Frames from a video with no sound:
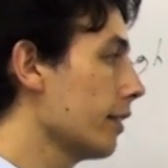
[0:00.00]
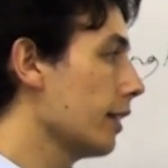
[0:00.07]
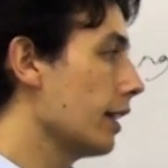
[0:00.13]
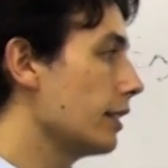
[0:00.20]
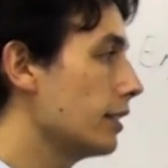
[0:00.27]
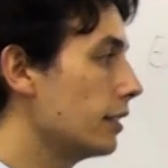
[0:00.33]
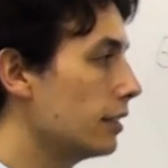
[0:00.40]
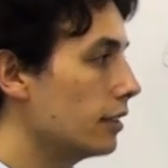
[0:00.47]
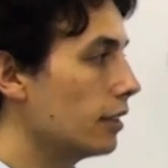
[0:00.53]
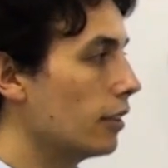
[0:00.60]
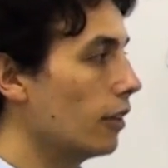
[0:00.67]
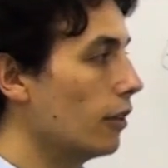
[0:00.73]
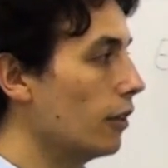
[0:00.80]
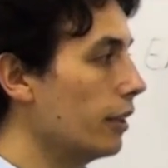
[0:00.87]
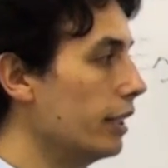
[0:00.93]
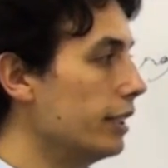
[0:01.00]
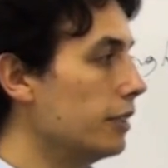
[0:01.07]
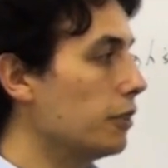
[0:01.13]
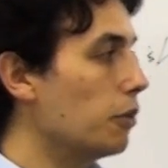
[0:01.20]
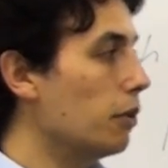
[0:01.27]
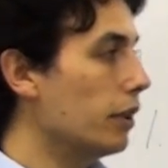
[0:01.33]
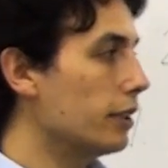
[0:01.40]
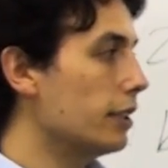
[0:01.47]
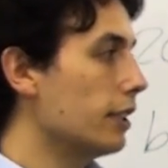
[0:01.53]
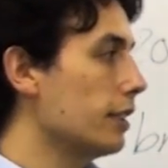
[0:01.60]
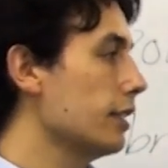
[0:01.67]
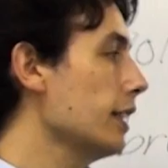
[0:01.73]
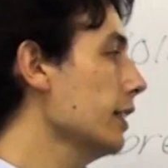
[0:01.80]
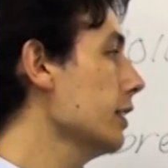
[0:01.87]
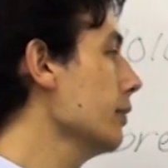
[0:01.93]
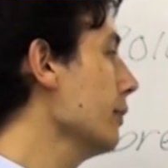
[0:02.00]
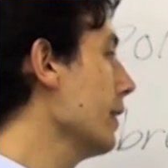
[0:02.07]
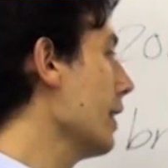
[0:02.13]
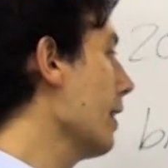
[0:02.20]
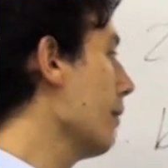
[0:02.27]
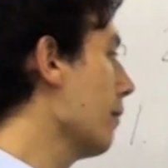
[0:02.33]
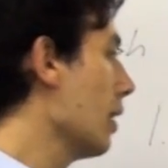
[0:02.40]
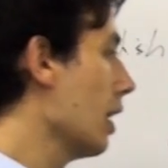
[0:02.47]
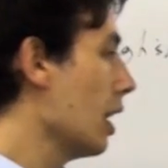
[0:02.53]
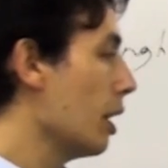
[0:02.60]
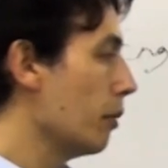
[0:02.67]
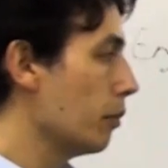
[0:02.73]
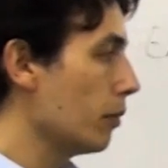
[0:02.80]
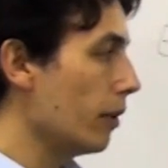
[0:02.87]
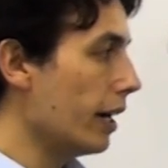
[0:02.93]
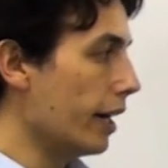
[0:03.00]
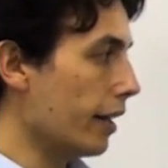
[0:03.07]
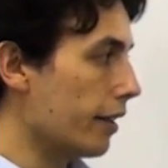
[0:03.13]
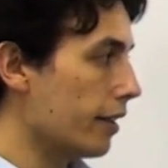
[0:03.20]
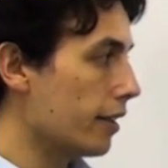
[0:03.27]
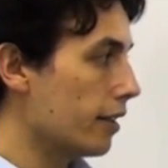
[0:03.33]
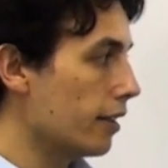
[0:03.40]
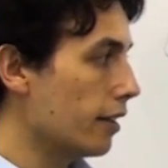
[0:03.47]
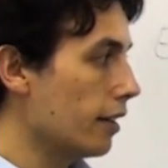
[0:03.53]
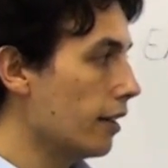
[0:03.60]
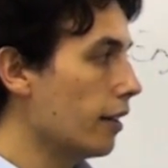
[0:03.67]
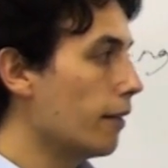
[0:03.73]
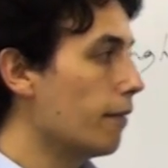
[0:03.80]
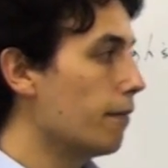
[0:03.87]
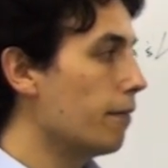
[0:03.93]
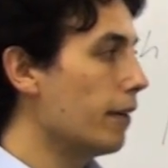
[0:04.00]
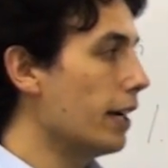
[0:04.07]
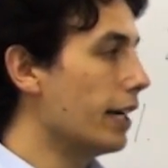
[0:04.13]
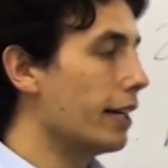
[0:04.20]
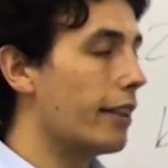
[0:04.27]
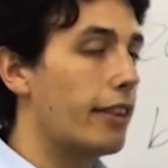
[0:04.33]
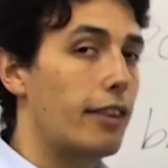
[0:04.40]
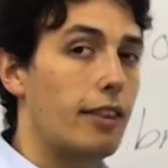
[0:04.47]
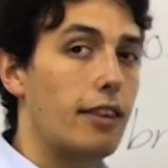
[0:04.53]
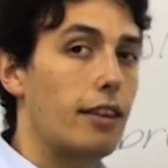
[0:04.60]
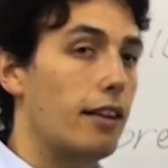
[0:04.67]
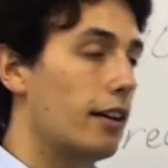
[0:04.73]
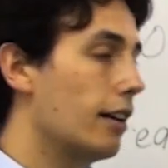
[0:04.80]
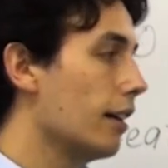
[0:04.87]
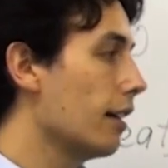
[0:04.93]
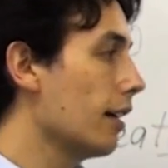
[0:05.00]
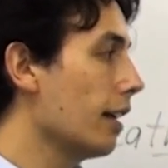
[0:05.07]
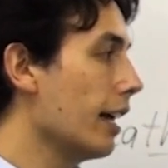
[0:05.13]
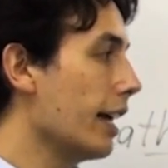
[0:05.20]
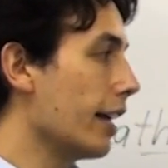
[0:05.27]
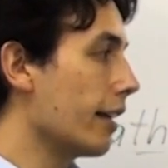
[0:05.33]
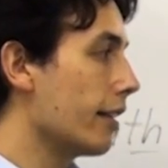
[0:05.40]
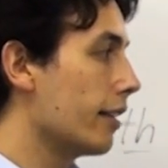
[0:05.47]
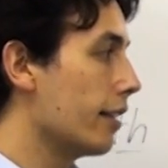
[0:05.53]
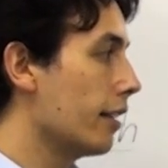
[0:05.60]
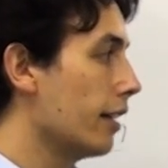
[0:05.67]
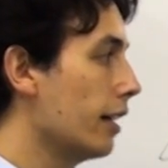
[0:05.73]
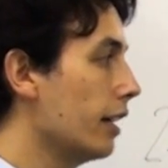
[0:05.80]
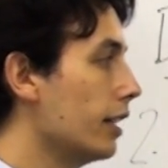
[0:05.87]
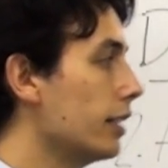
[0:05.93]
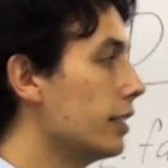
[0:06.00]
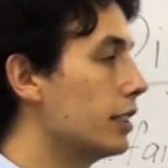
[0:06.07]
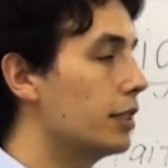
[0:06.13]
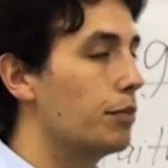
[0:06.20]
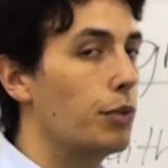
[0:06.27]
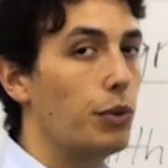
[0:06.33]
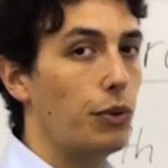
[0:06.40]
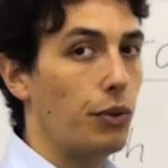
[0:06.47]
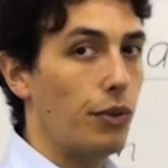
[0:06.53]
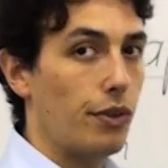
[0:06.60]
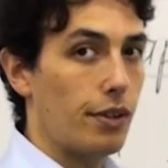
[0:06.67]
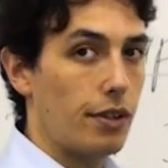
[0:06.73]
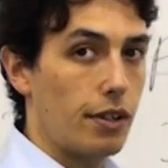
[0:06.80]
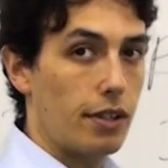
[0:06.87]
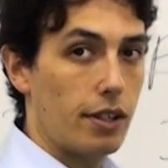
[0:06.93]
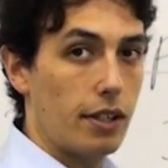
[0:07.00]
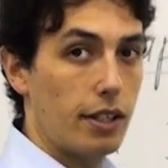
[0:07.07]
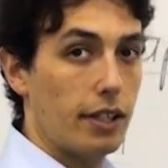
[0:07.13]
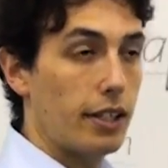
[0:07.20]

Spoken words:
Let's go in quick succession. We have breath, faith, length, smooth.